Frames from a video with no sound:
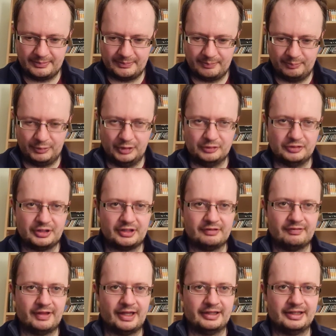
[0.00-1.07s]
music of
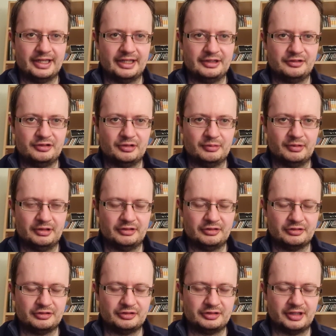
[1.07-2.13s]
that nature, it
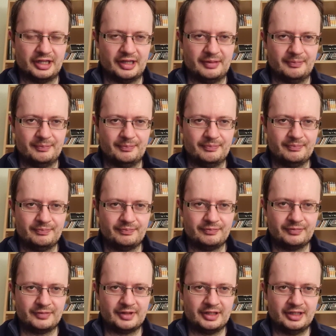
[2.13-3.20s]
just
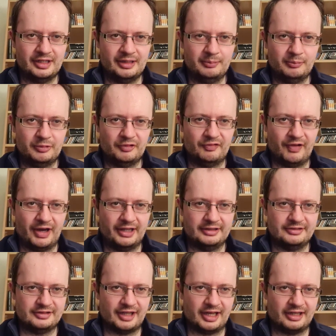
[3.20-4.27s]
provides
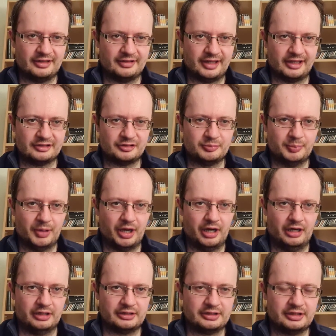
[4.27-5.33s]
that
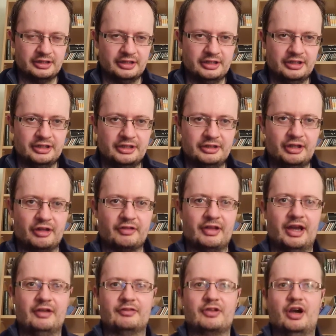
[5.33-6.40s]
spark. Not that
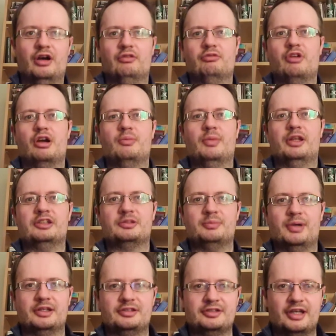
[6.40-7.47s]
I've got romance
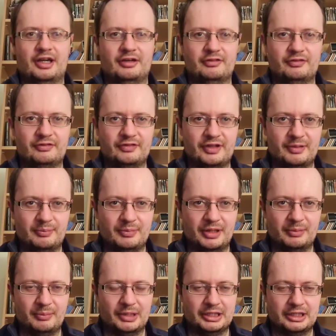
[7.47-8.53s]
myself in
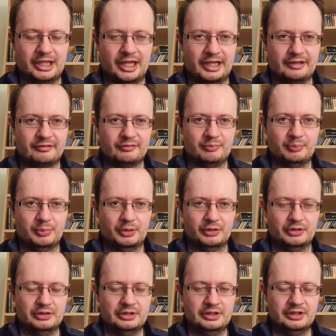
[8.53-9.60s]
my life, but
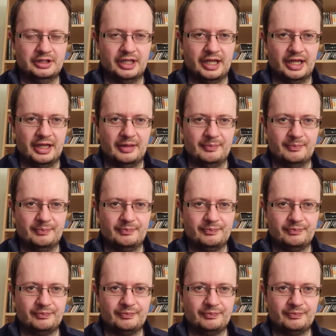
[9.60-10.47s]
um,